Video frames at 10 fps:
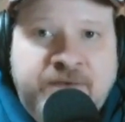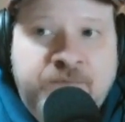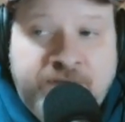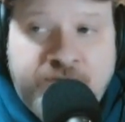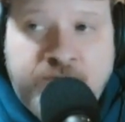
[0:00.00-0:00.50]
and
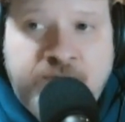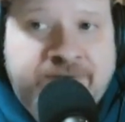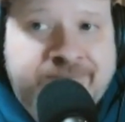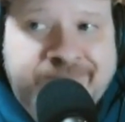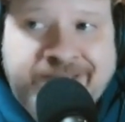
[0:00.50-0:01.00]
we do it
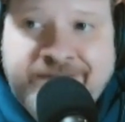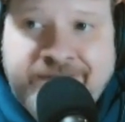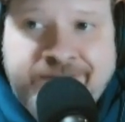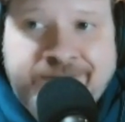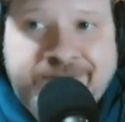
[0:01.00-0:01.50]
in
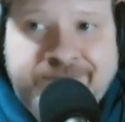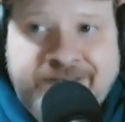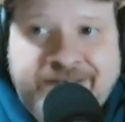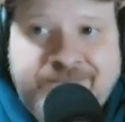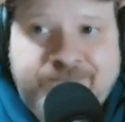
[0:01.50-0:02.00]

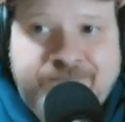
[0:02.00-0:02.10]
the